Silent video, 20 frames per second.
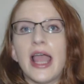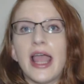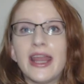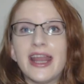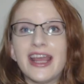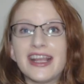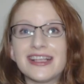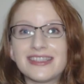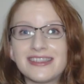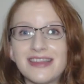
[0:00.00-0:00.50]

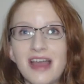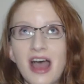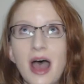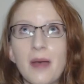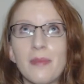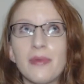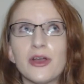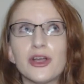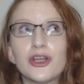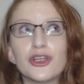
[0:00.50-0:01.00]
And I
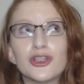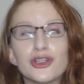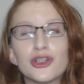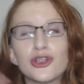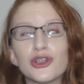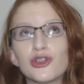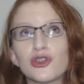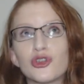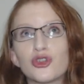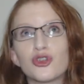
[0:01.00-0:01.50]
stop
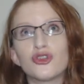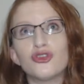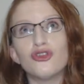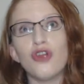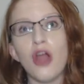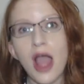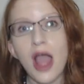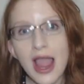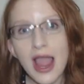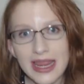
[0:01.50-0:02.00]

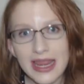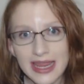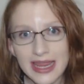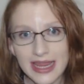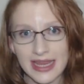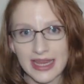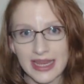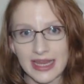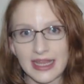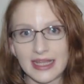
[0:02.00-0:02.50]

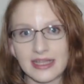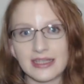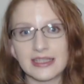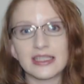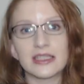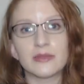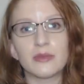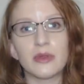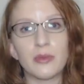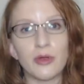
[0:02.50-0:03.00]
trying
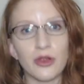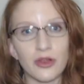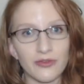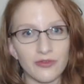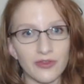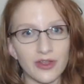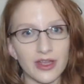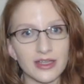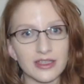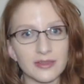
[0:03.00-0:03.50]
to be
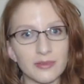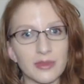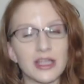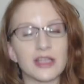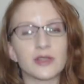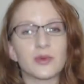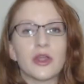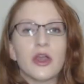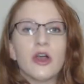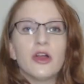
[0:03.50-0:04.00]
perfect
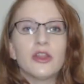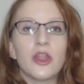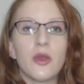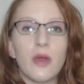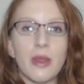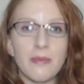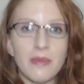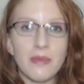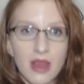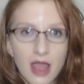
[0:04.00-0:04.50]
because we all
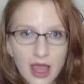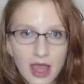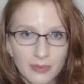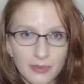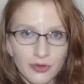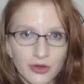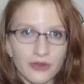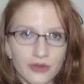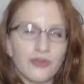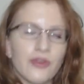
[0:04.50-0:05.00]
know I'm
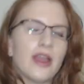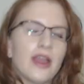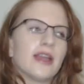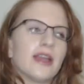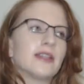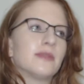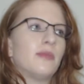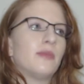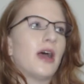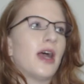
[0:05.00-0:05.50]
not
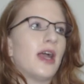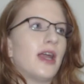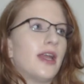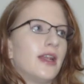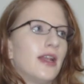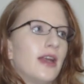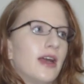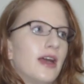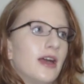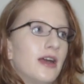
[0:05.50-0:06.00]
perfect,
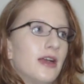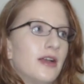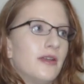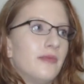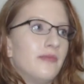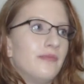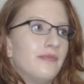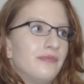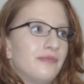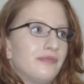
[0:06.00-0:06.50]
but
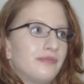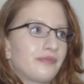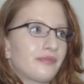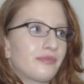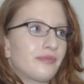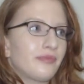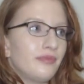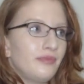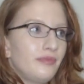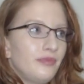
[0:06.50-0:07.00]
um,
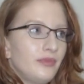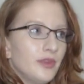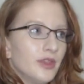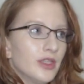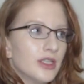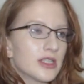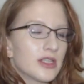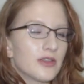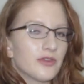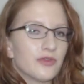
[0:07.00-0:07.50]

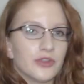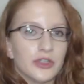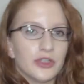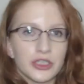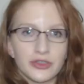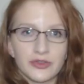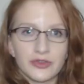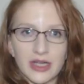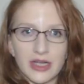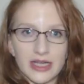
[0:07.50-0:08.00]
so
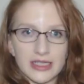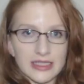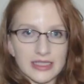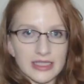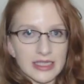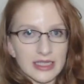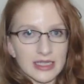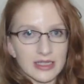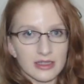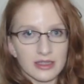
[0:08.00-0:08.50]
Virgo
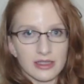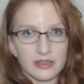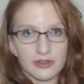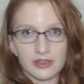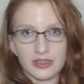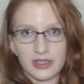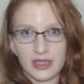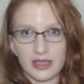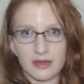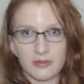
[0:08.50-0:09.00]
rising,
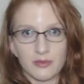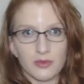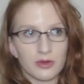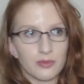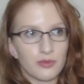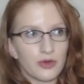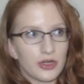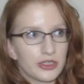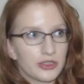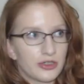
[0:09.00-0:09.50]
there's like more
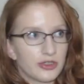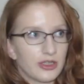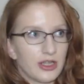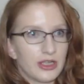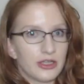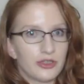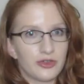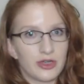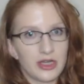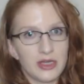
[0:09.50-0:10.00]
pressure to
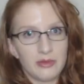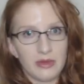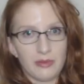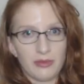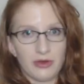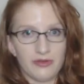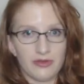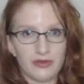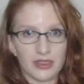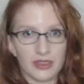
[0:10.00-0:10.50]
like try and be
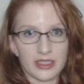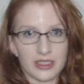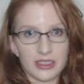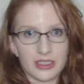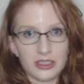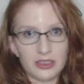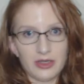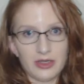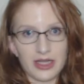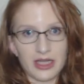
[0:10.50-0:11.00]
perfect. Like,
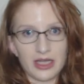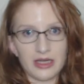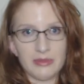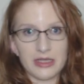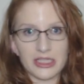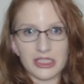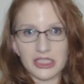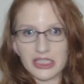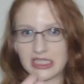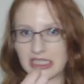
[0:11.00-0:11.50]
oh, I gotta
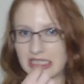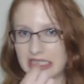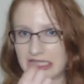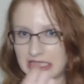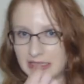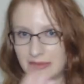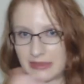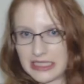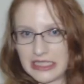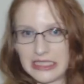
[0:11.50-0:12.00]
make sure there's
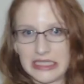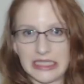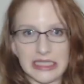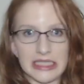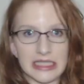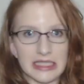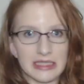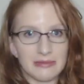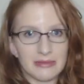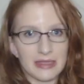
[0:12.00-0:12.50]
nothing in my
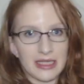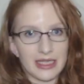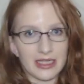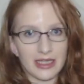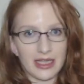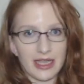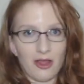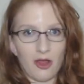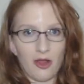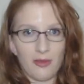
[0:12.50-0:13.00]
teeth, and
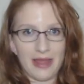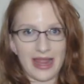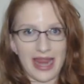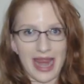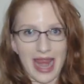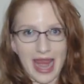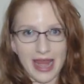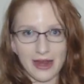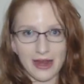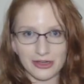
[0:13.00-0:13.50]
like all my
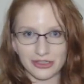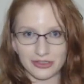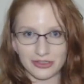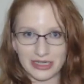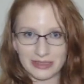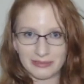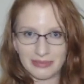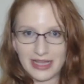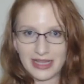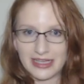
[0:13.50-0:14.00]
hairs
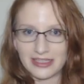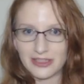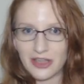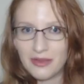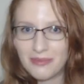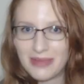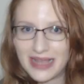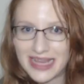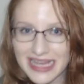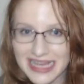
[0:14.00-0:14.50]
are in place.
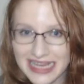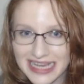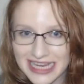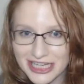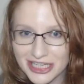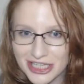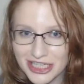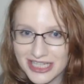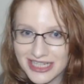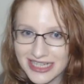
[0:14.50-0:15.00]
All my
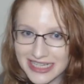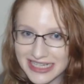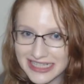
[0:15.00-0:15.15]
each